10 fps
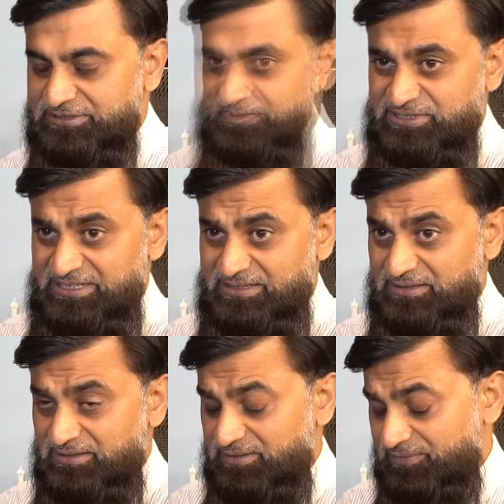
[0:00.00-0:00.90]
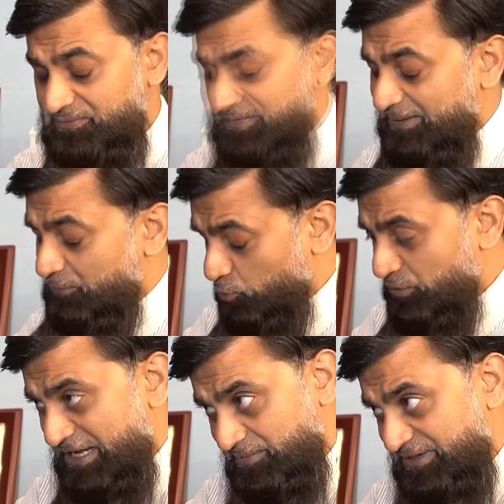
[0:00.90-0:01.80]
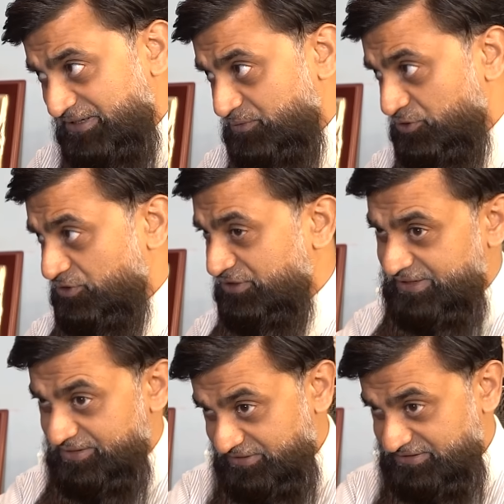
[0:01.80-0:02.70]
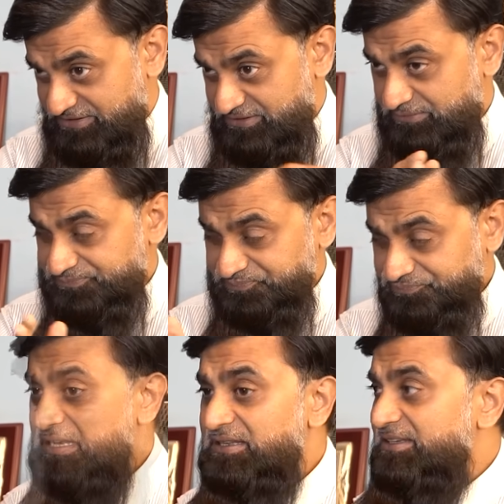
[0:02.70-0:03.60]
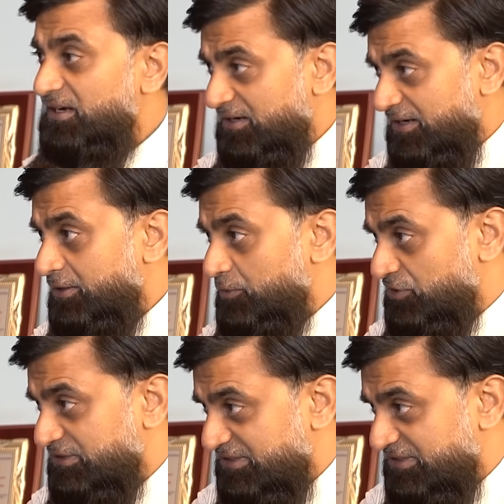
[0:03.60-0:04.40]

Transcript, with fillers: especially the type 2 diabetes, which was never seen in the younger individuals.